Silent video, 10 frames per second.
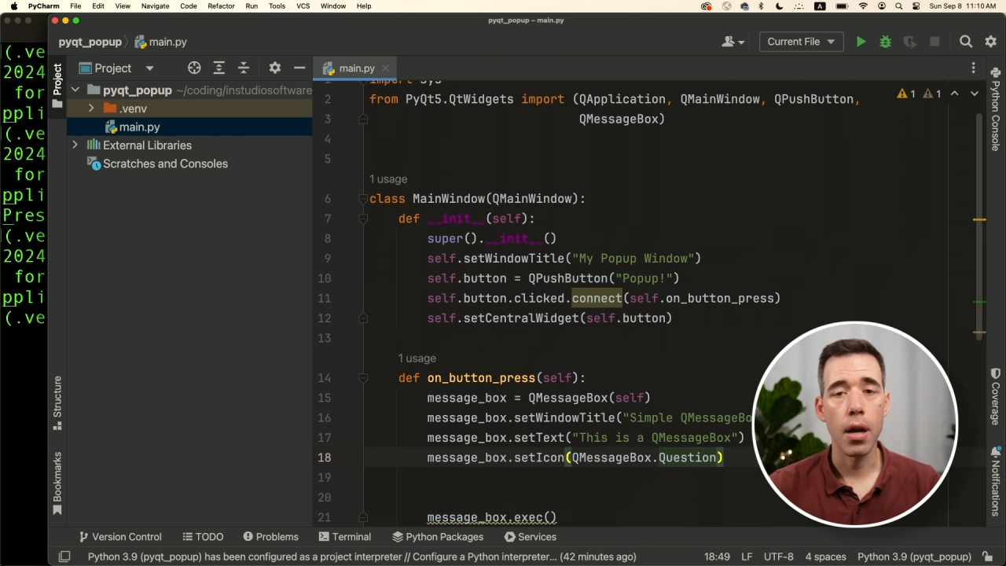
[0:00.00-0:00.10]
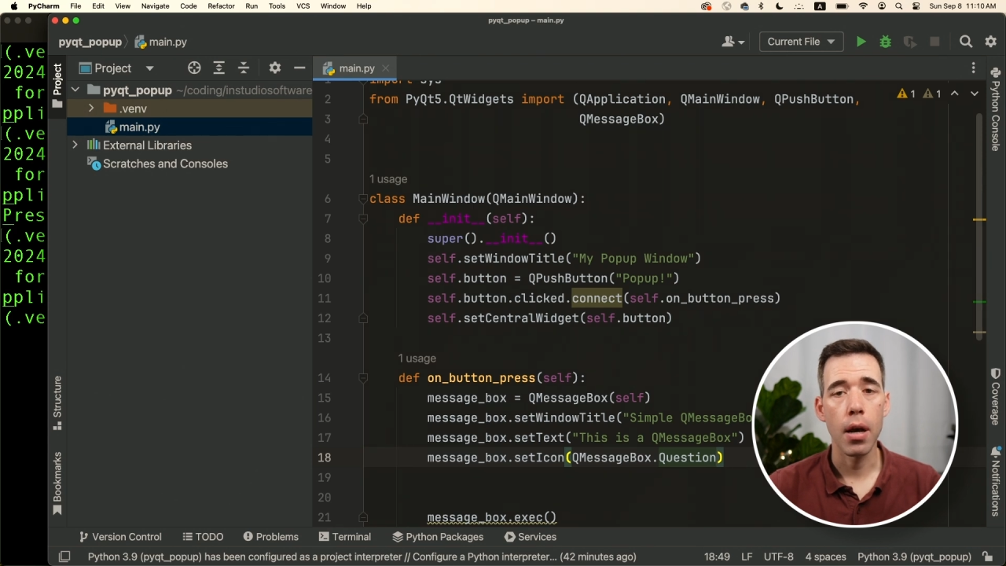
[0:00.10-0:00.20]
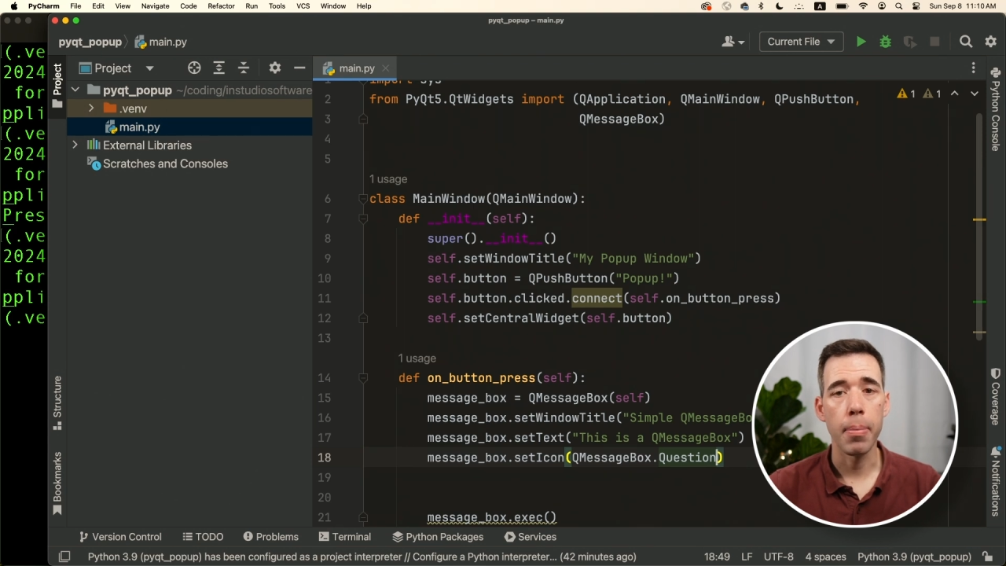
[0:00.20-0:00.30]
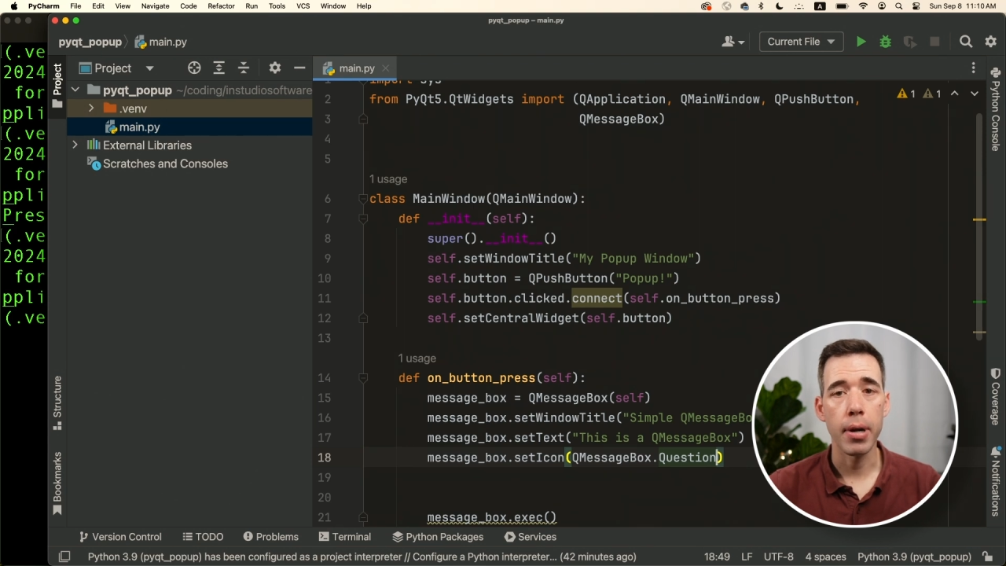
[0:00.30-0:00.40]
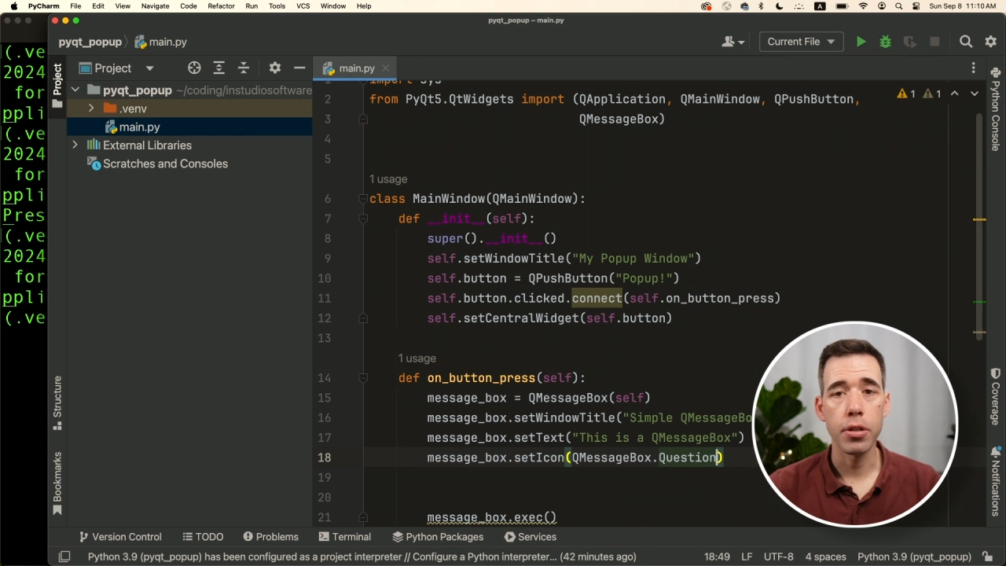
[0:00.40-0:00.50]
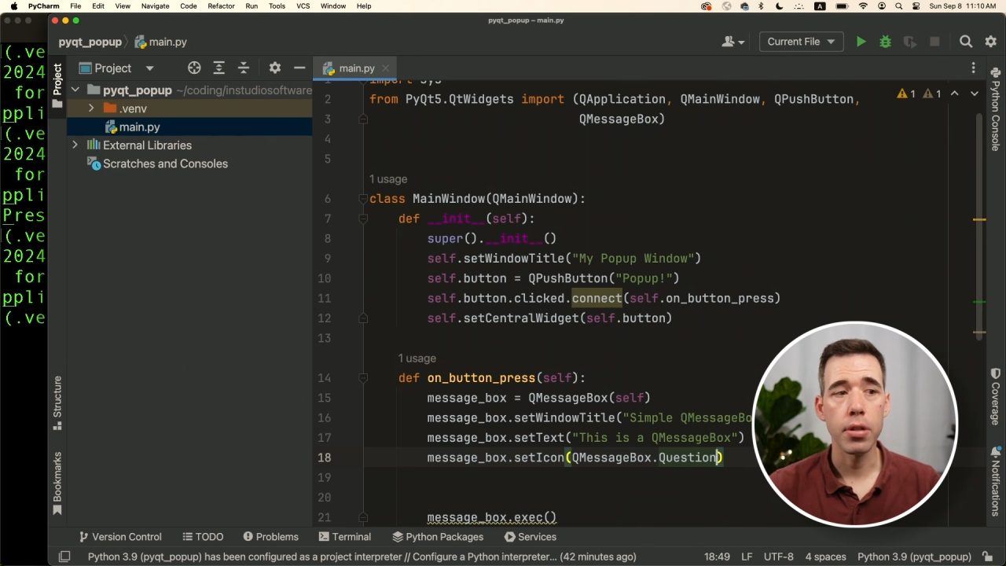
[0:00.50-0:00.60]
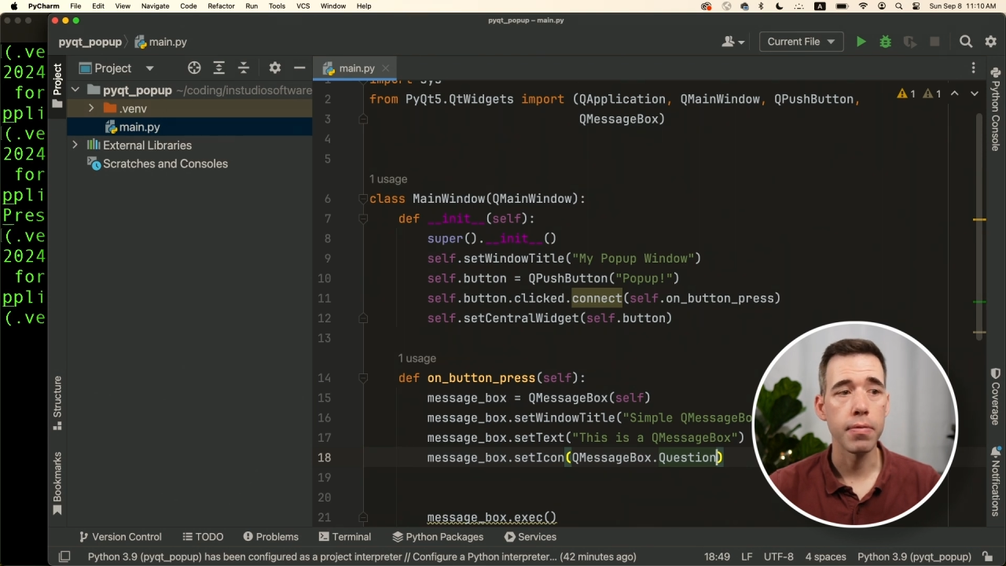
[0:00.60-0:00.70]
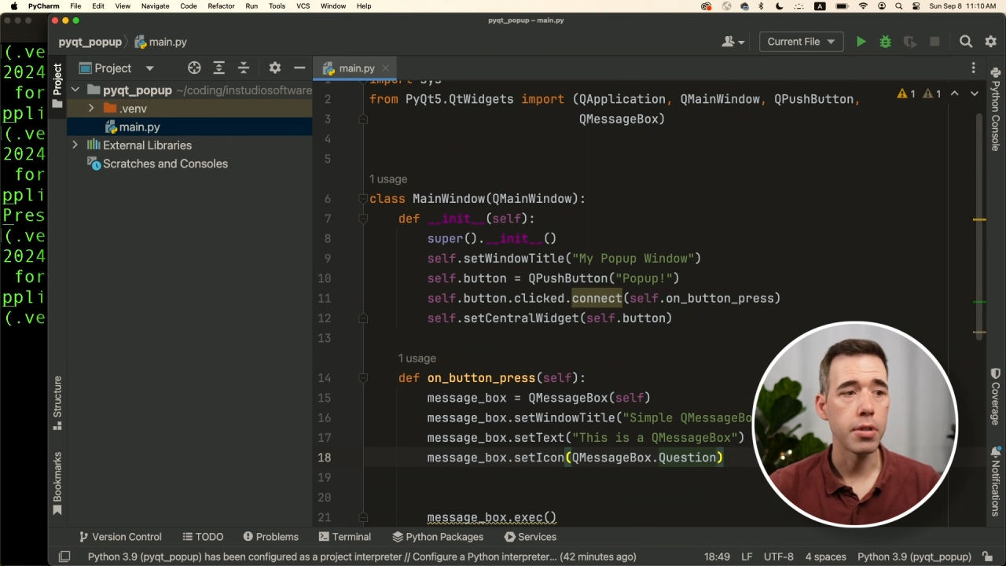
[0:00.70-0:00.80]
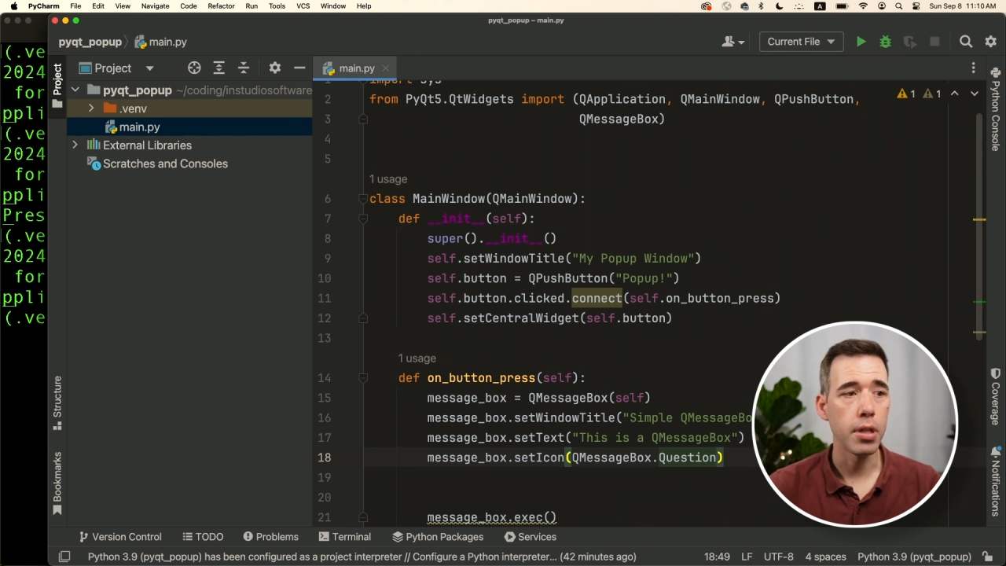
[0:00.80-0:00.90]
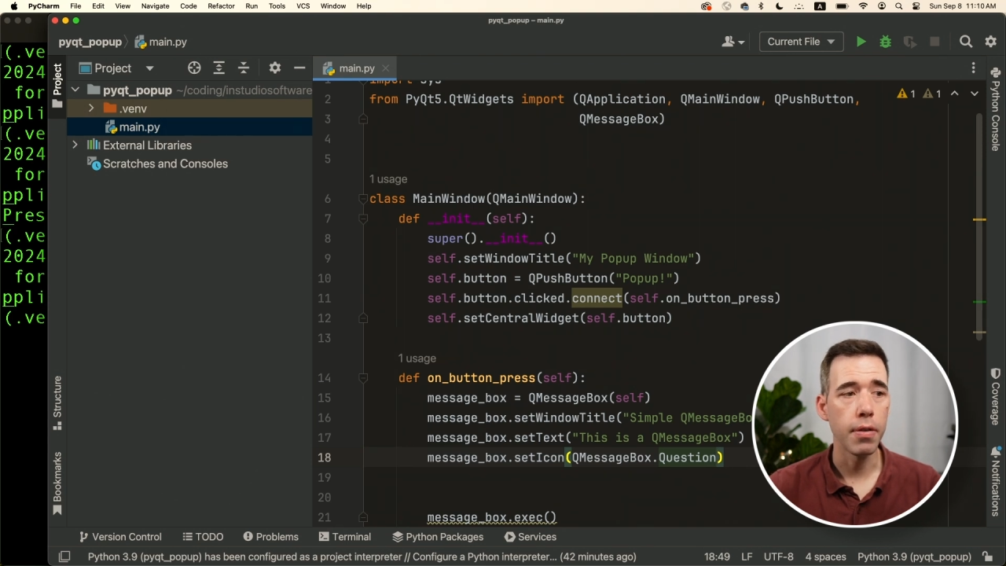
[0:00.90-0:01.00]
a bunch
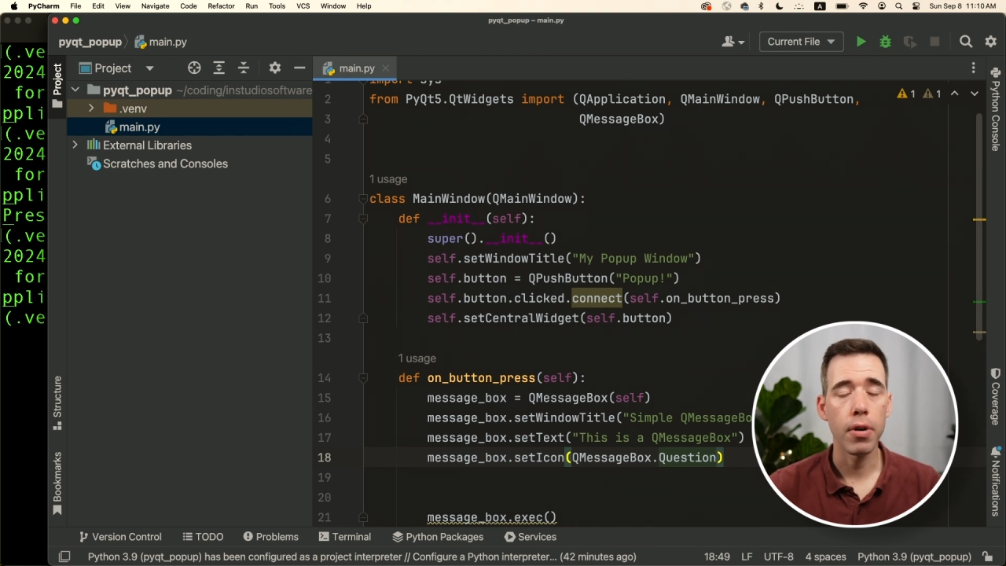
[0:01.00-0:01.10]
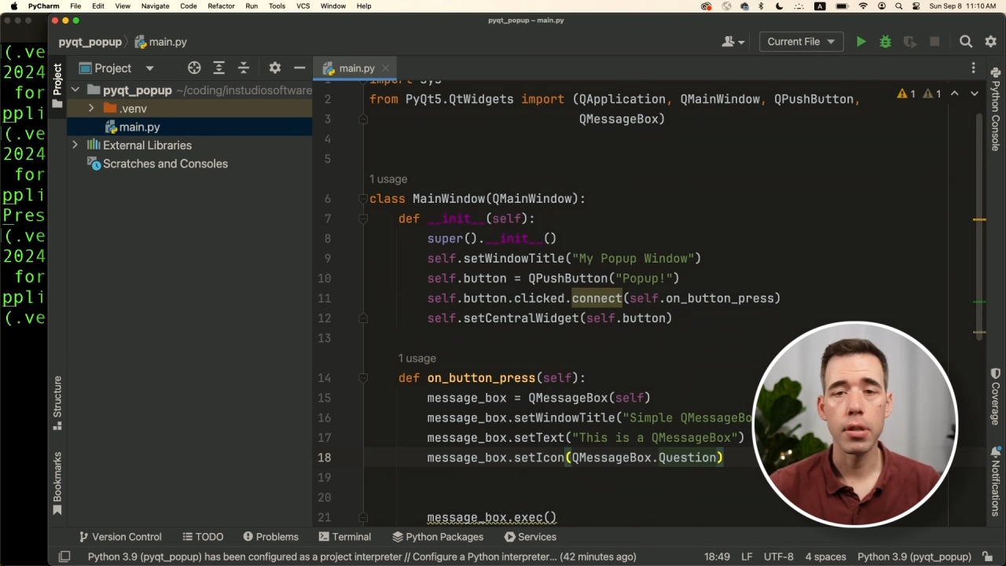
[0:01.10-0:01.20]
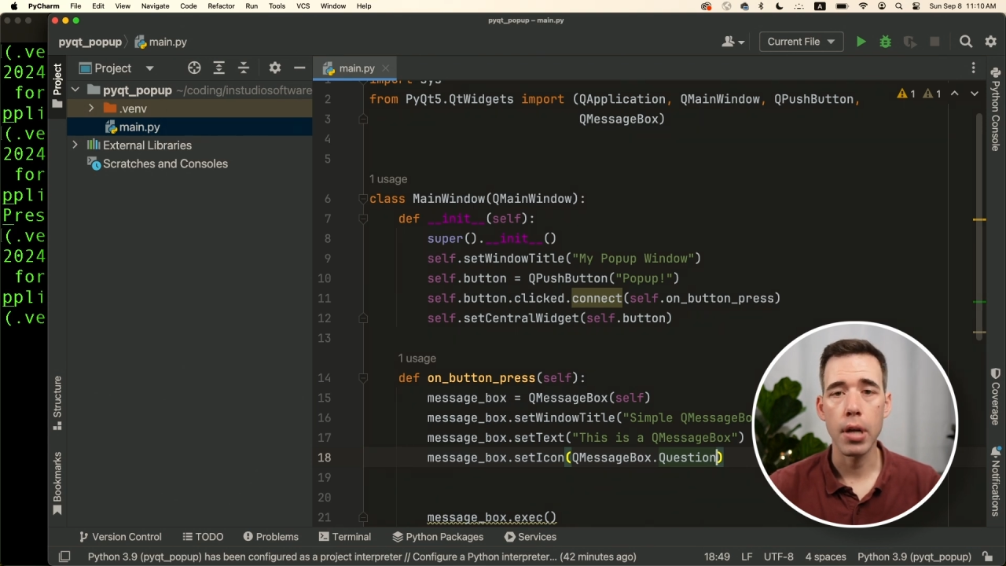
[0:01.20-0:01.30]
of default